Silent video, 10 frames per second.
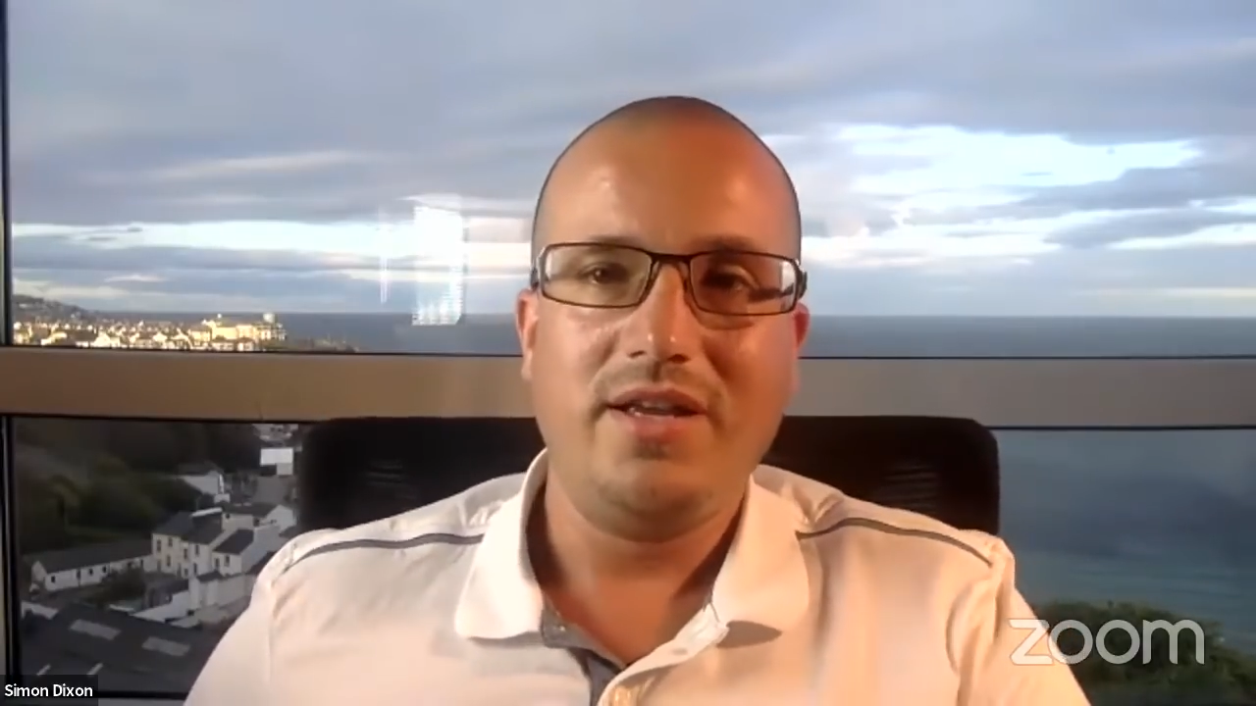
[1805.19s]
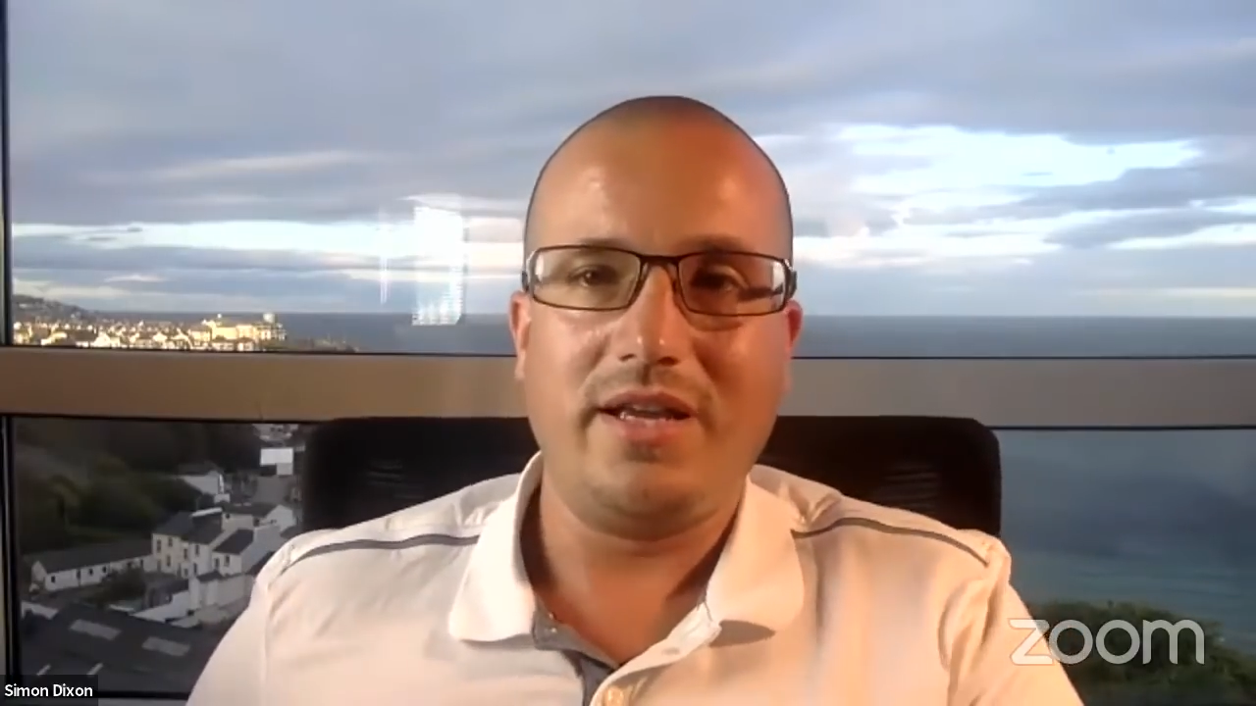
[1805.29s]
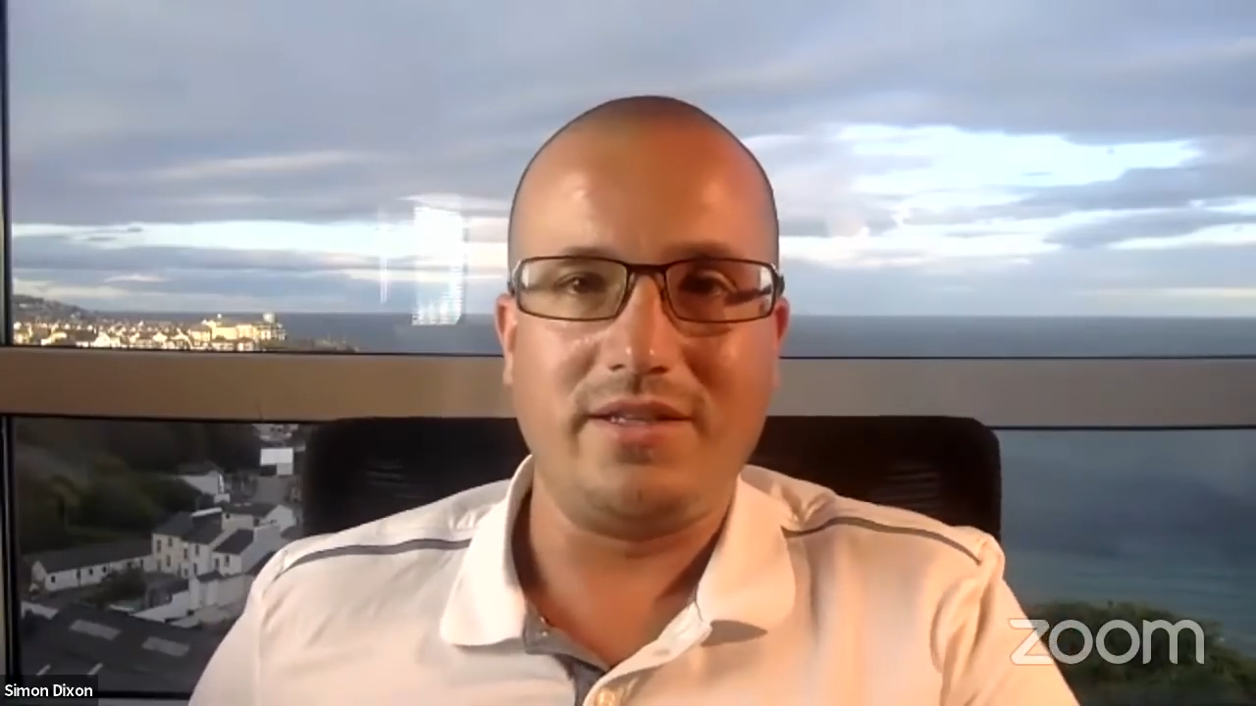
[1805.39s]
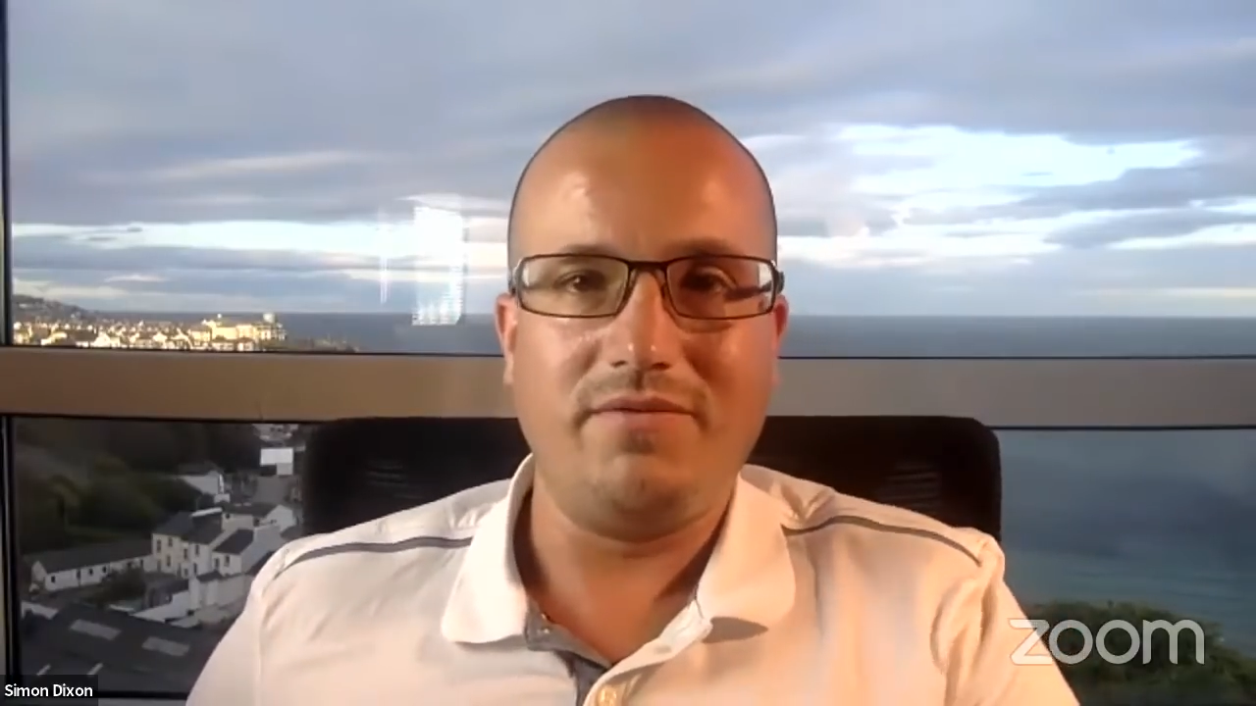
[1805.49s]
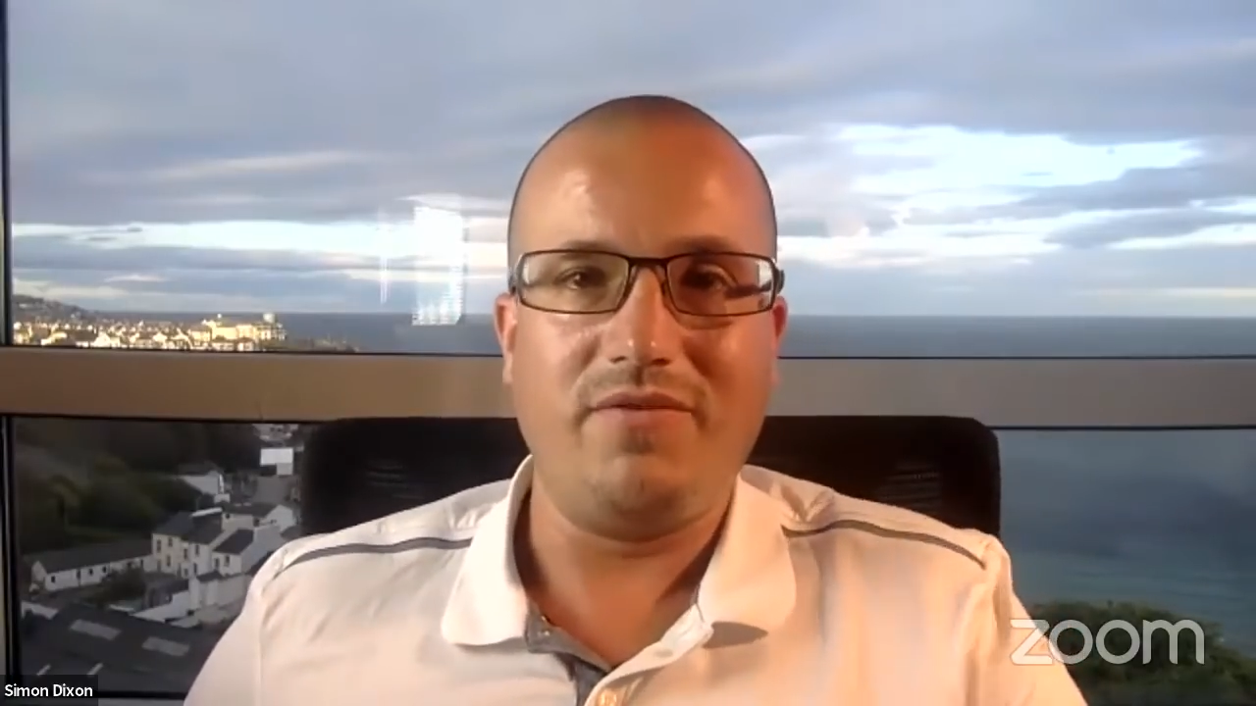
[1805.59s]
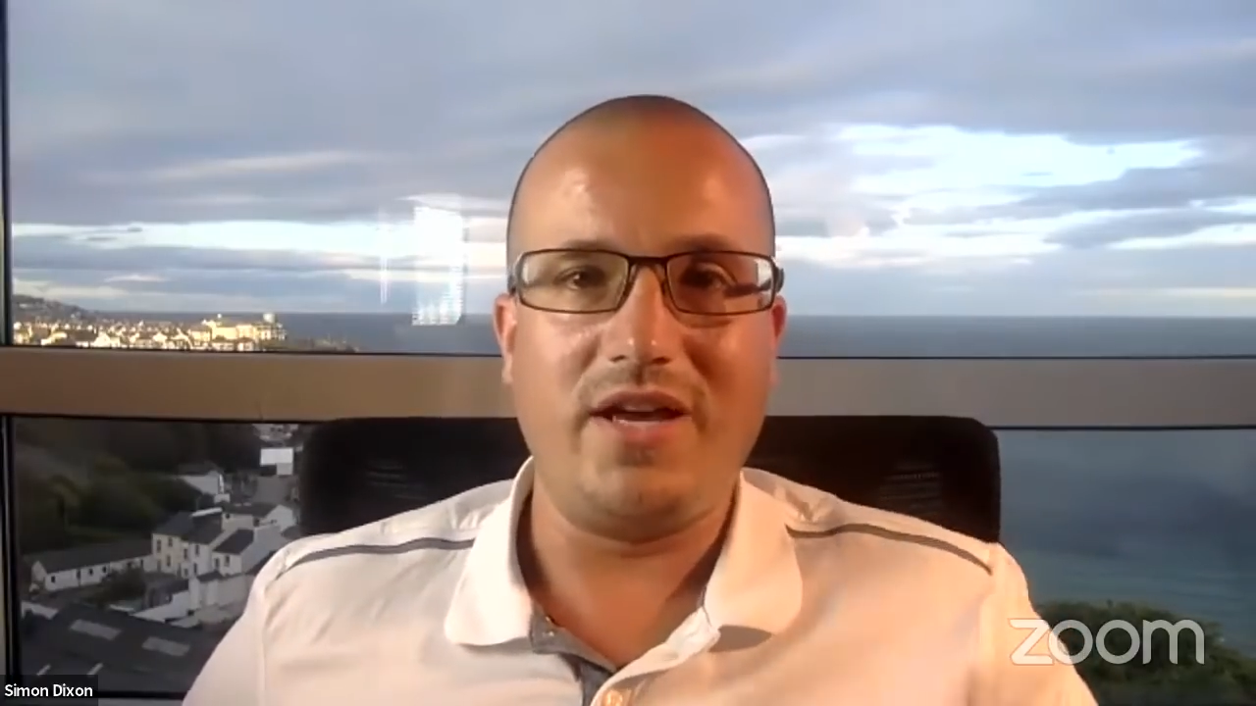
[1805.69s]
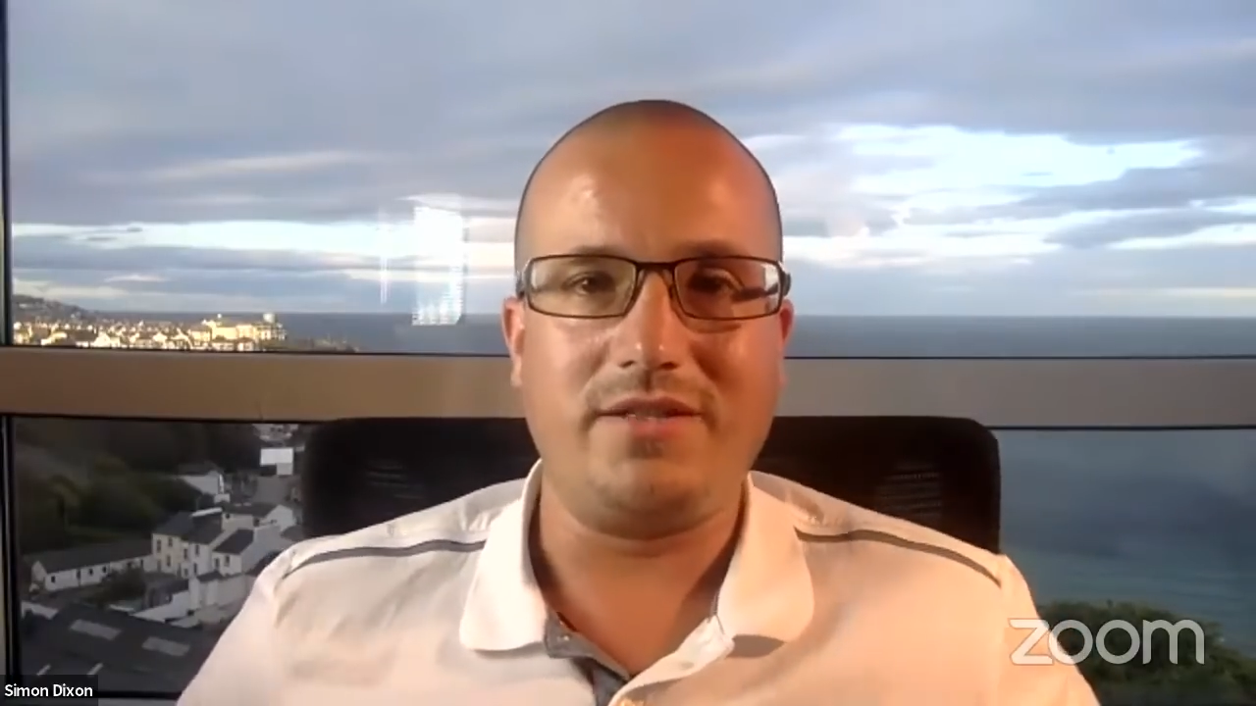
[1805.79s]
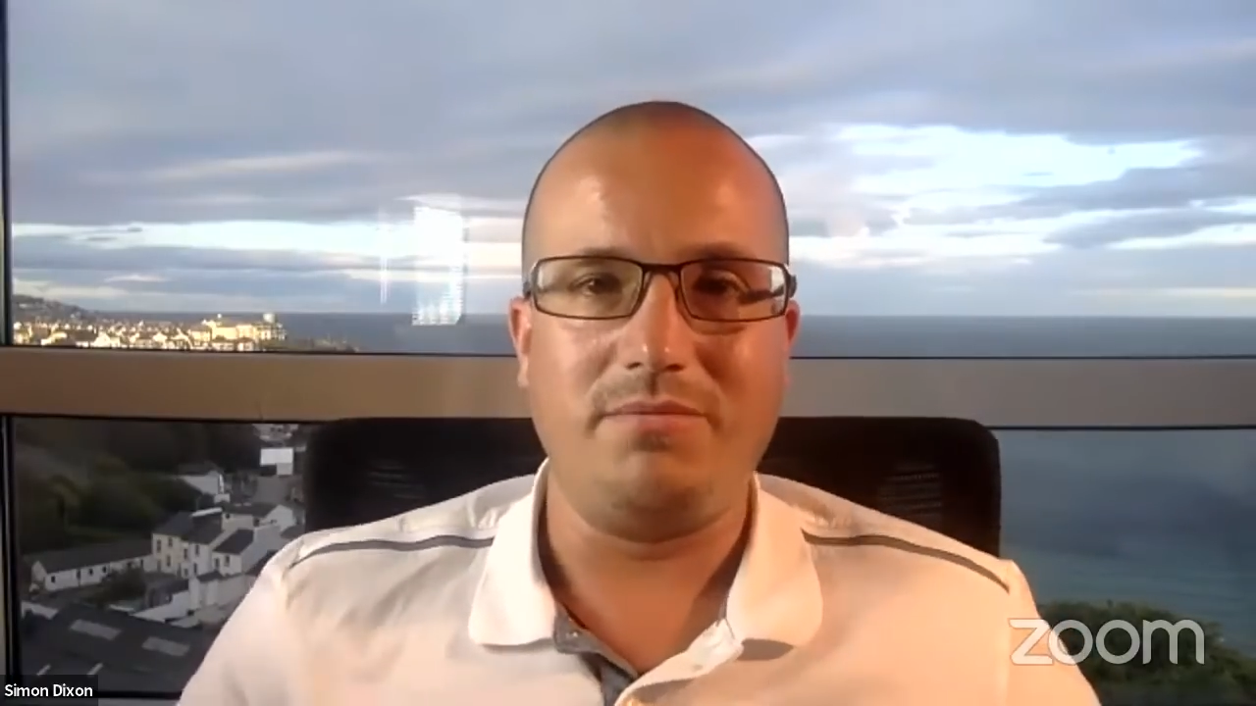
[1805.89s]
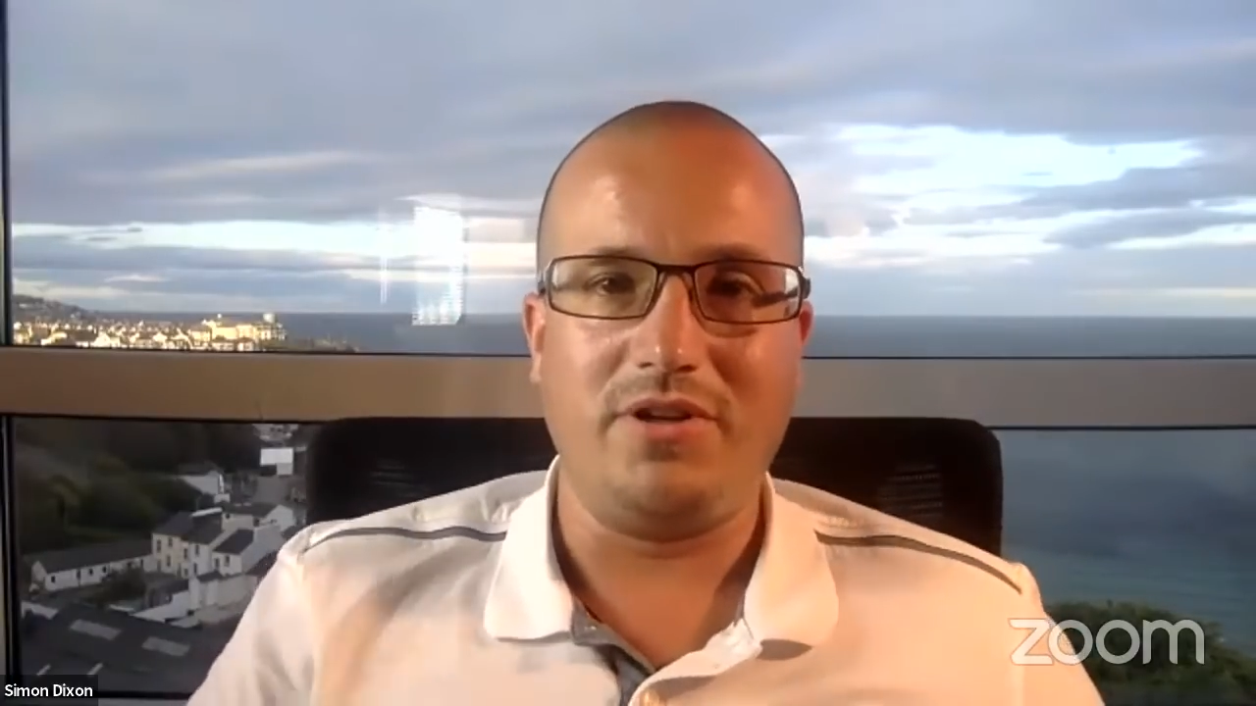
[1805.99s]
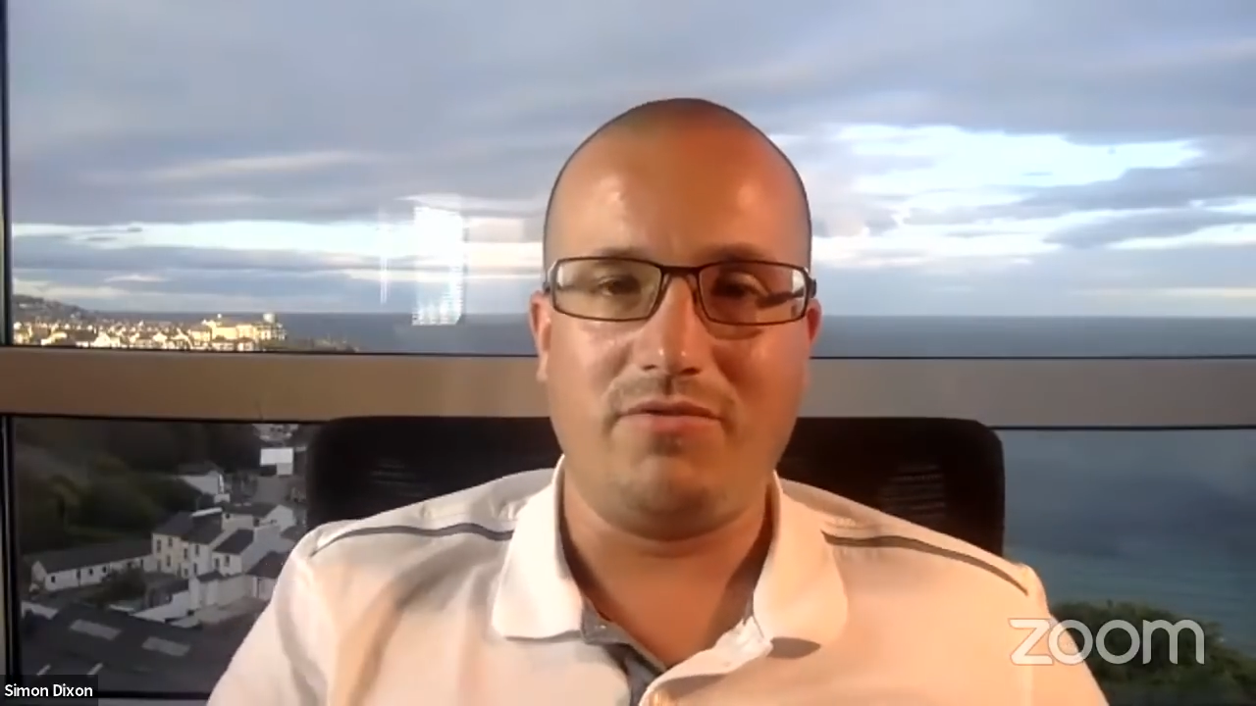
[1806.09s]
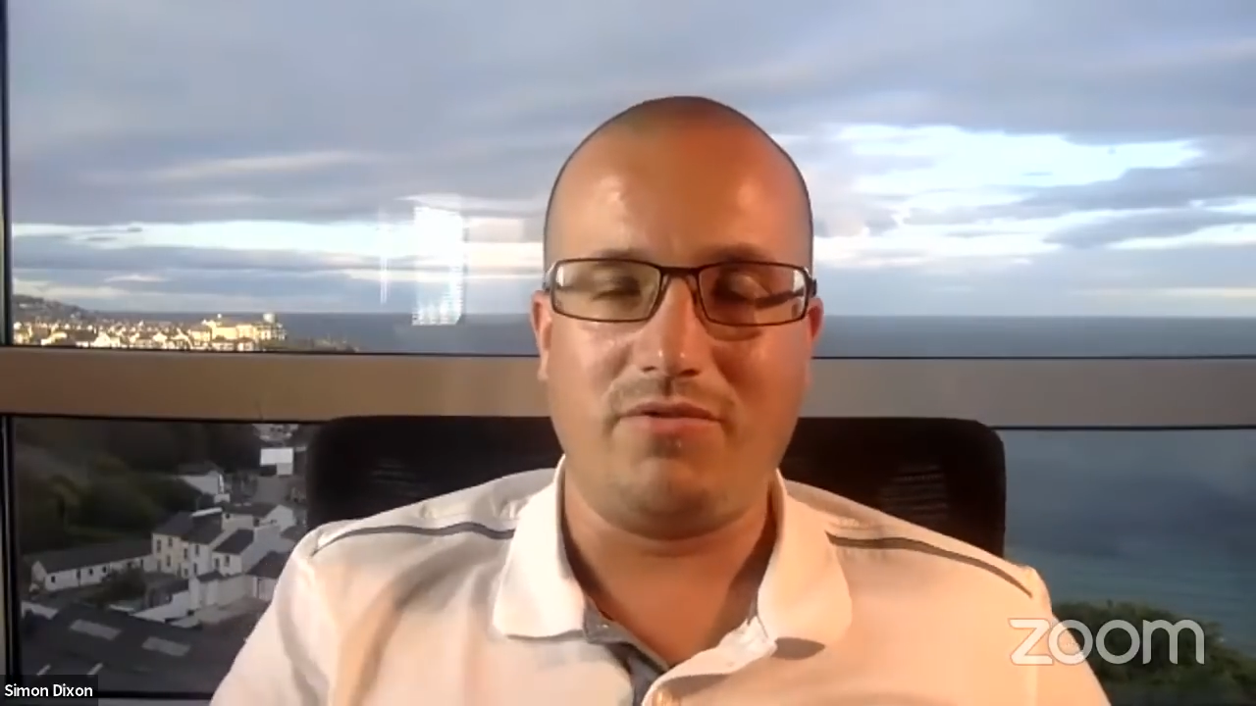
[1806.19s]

as an investment